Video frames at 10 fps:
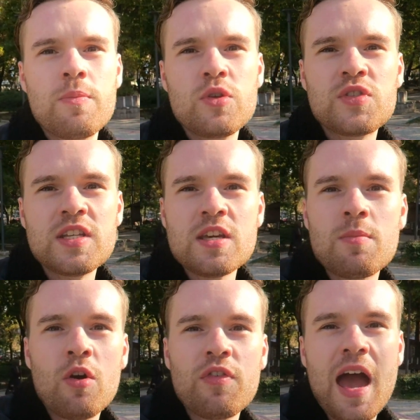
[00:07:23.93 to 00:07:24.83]

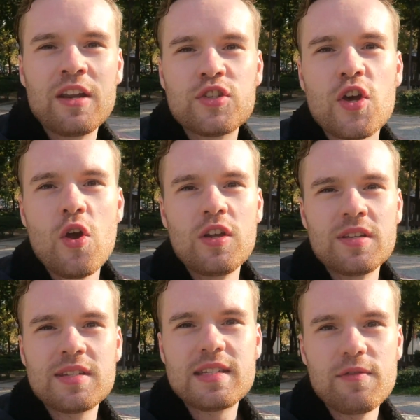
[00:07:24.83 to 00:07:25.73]
Museum of
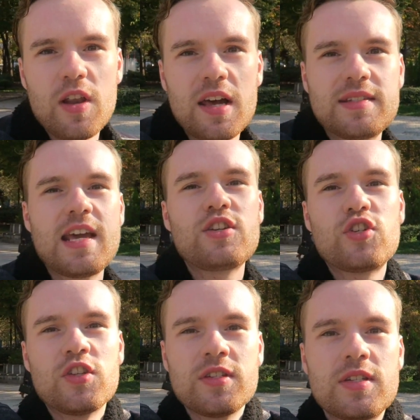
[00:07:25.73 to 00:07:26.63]
Anatolian
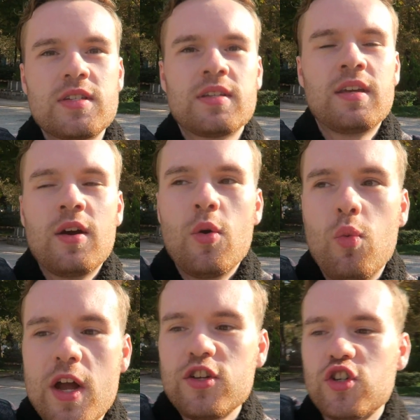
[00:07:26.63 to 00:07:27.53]
Civilizations,
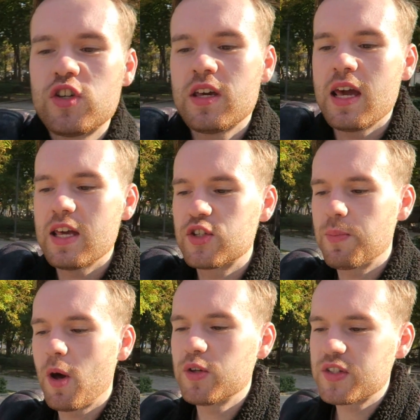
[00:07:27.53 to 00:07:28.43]
which is
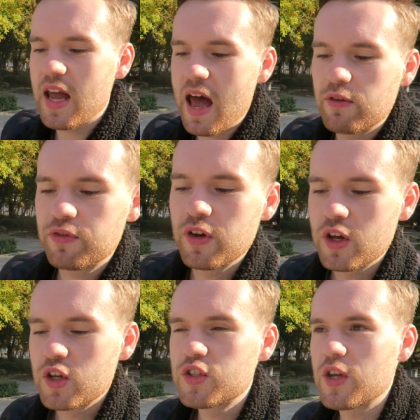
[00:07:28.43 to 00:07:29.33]
supposed to have
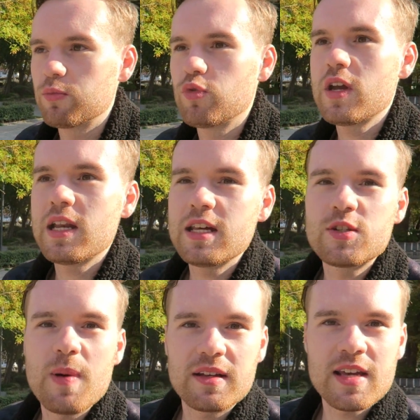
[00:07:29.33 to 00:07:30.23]
some really
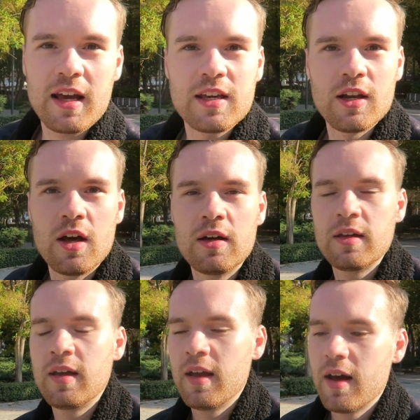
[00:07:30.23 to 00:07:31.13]
spectacular
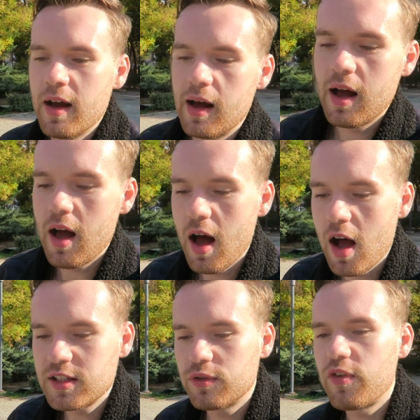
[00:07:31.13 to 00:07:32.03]

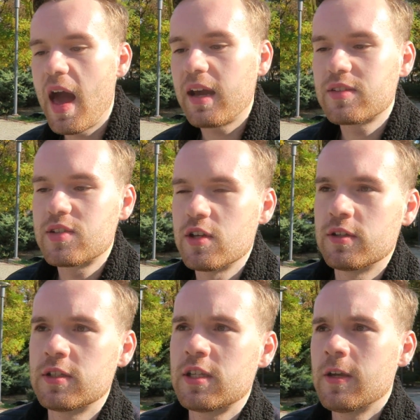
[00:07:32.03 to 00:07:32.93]
artifacts
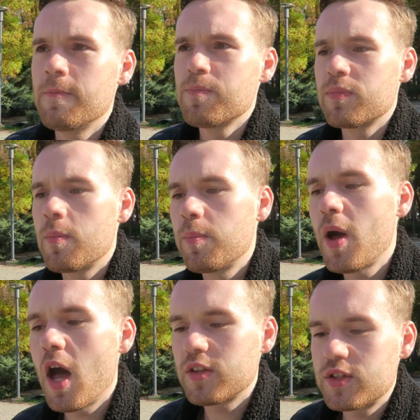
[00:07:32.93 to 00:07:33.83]
and
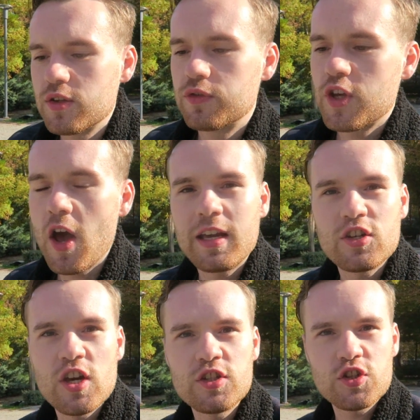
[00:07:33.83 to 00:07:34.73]
parts of
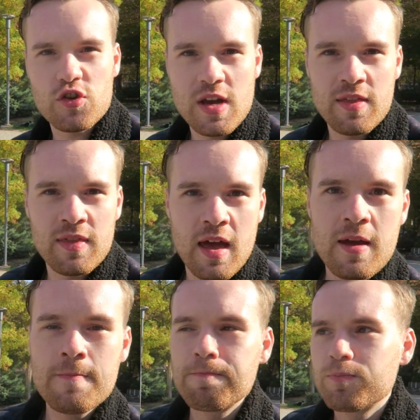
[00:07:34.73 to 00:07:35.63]
Turkish history in
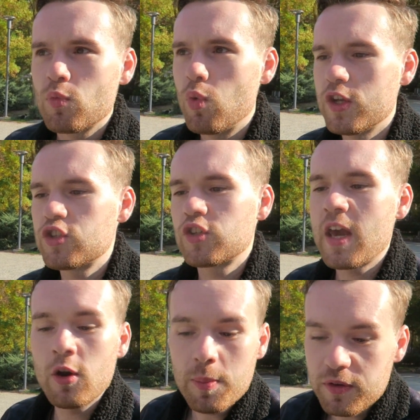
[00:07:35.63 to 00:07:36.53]
there, which
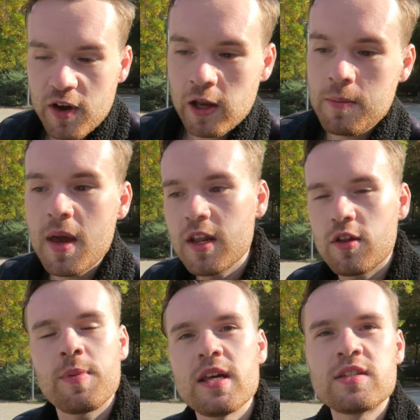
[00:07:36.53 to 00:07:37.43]
cannot be found in many
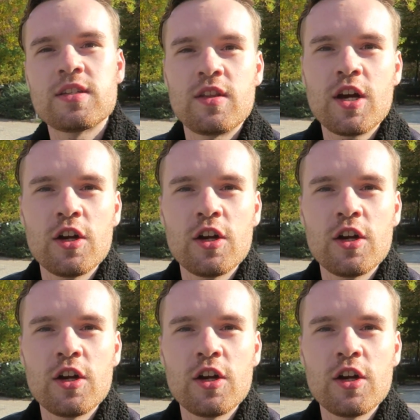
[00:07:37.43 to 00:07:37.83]
other places in the